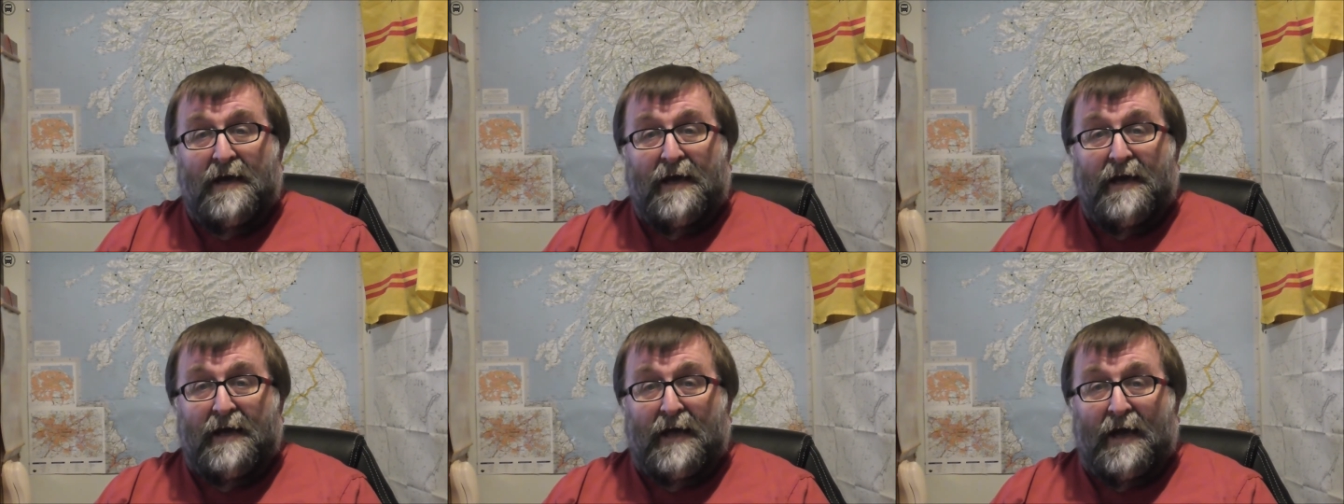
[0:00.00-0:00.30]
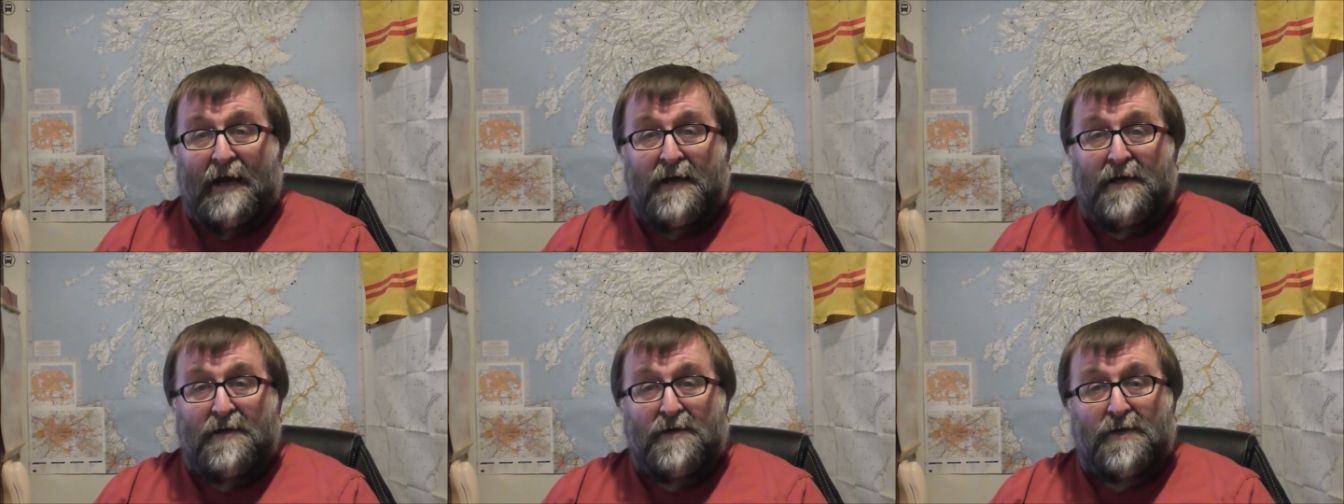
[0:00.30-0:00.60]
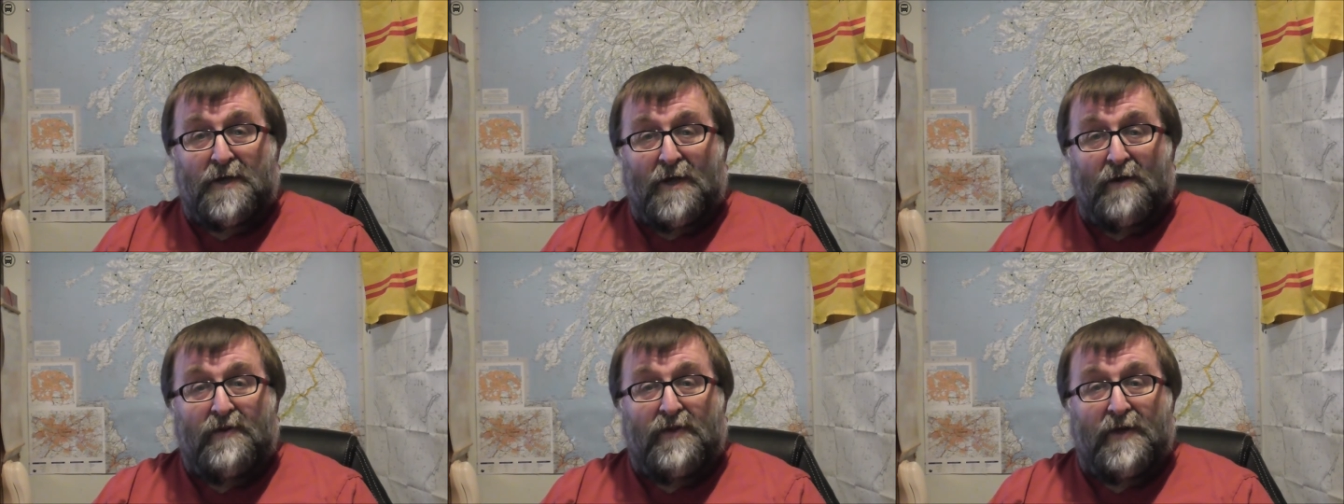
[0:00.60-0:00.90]
I can
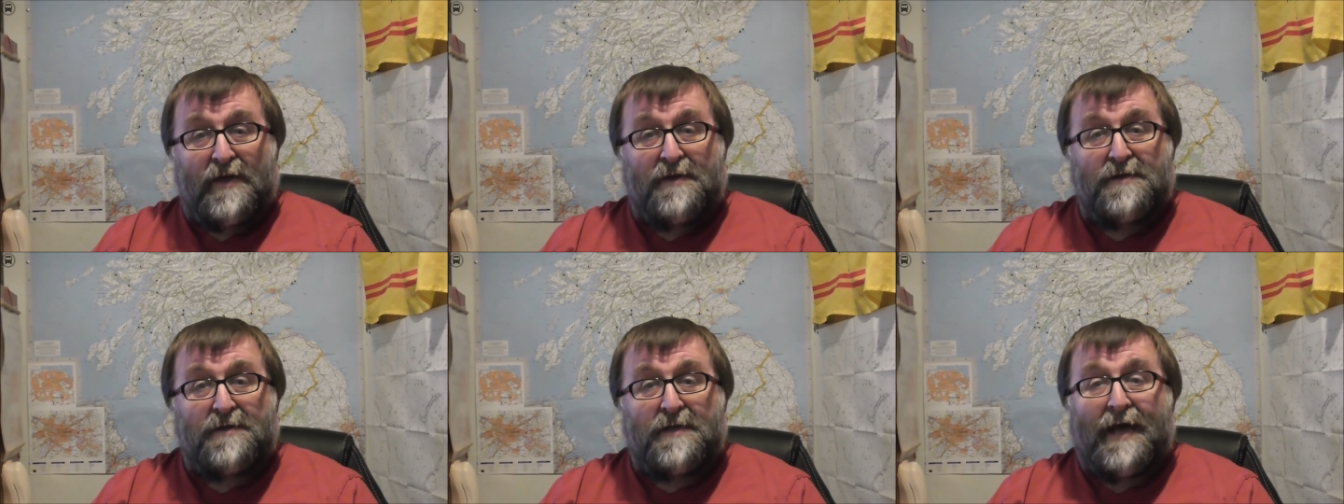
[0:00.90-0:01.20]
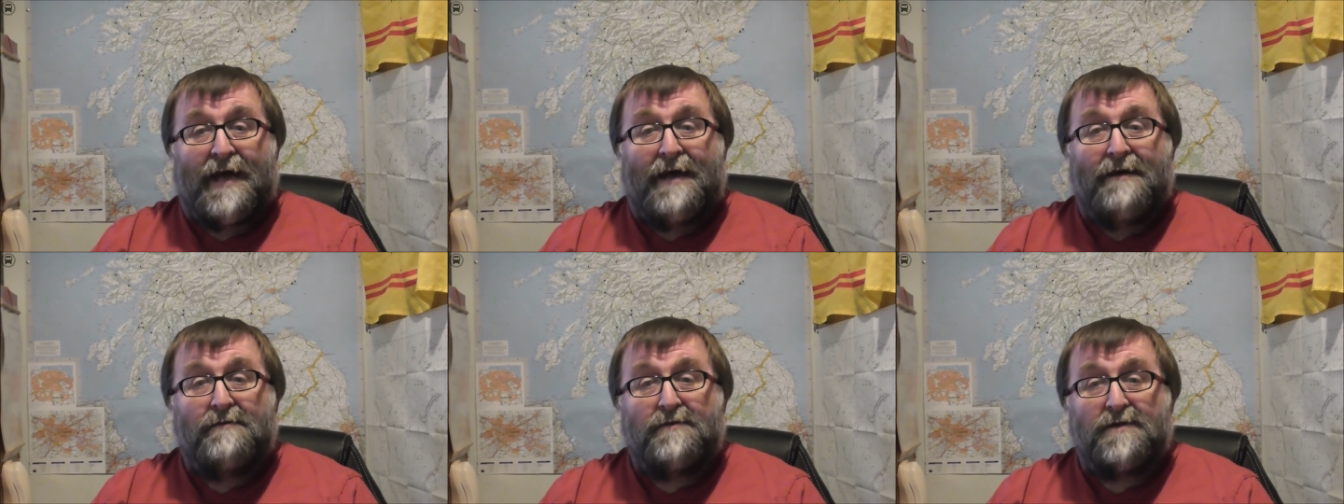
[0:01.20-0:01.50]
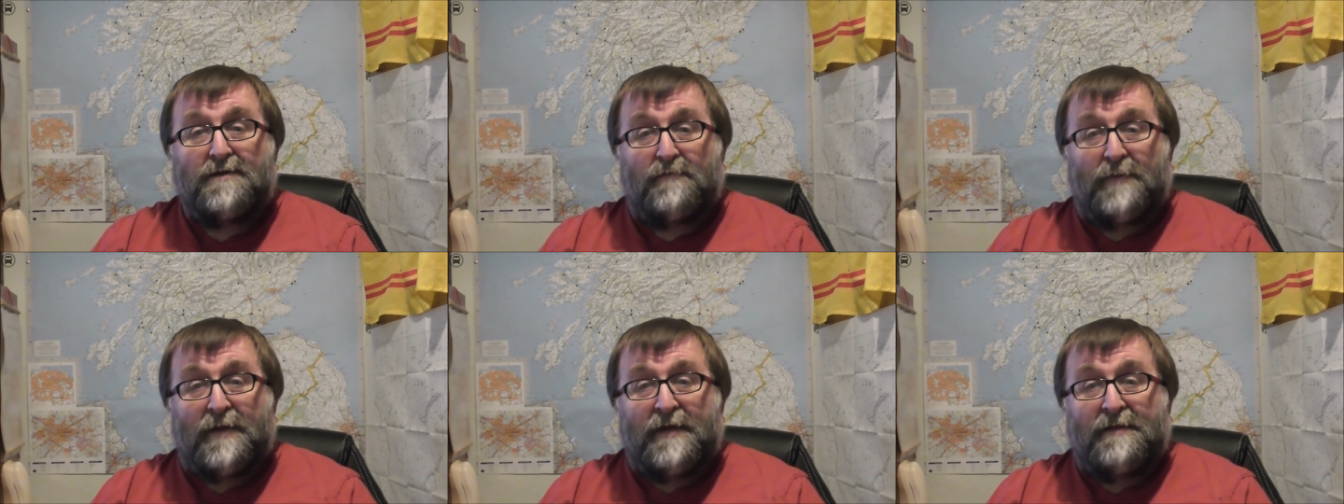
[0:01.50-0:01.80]
slow things down,
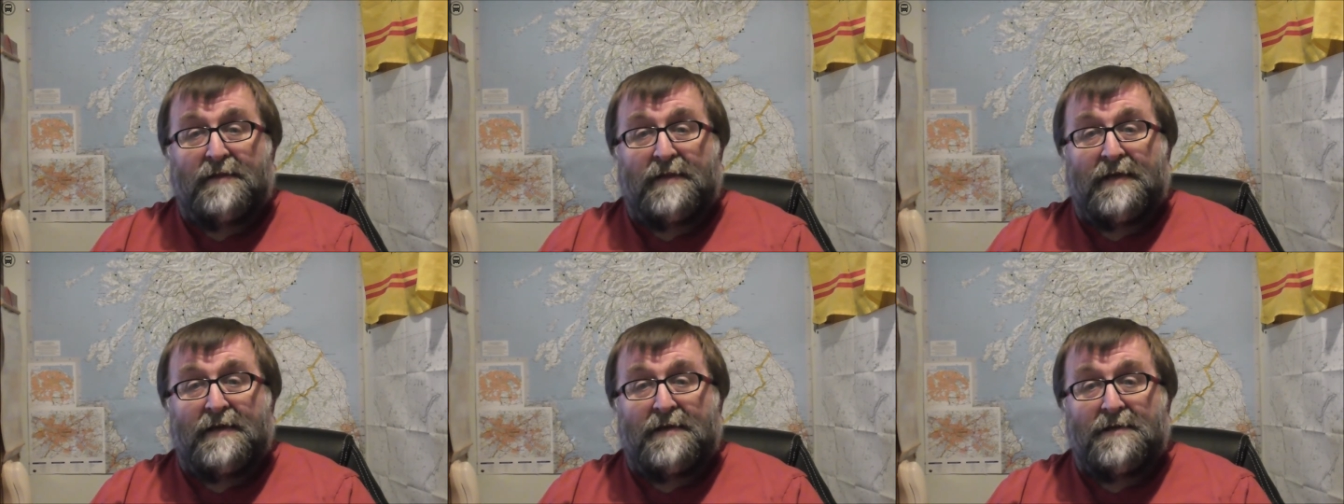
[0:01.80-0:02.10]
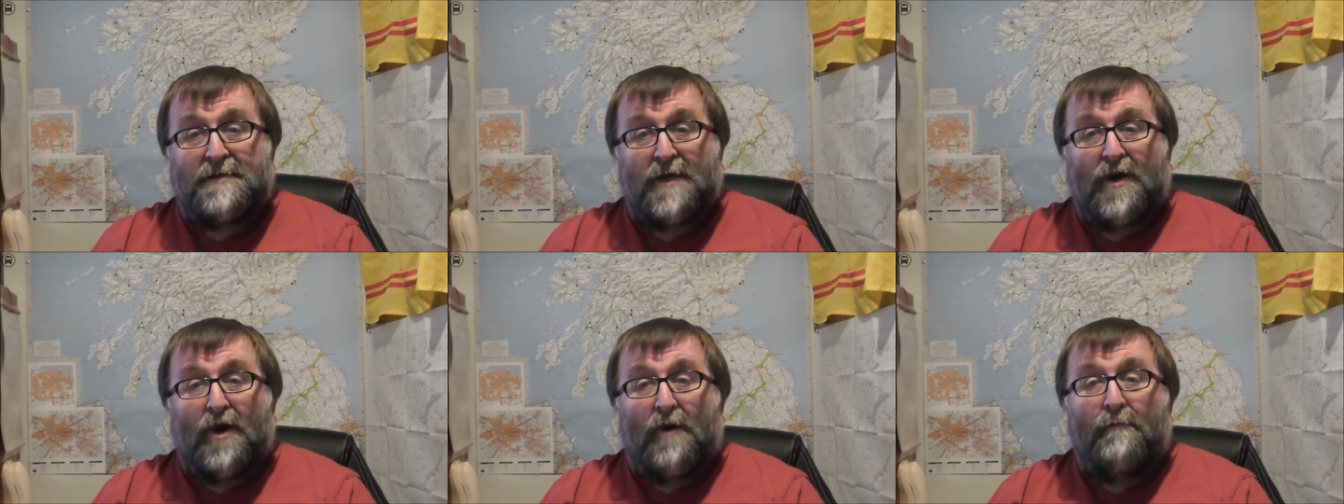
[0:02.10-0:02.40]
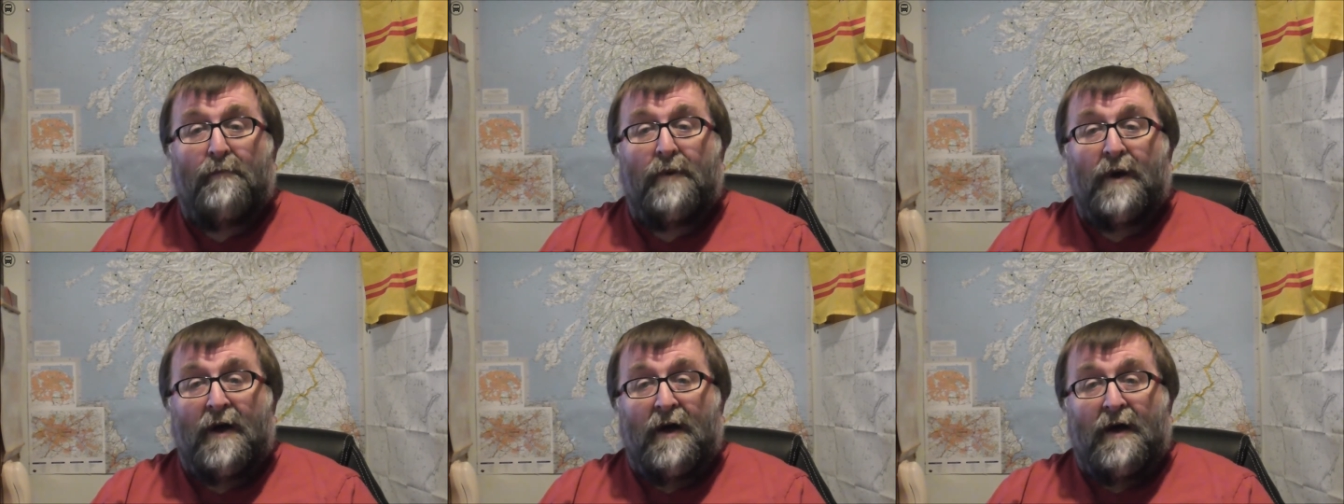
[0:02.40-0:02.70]
speed things up,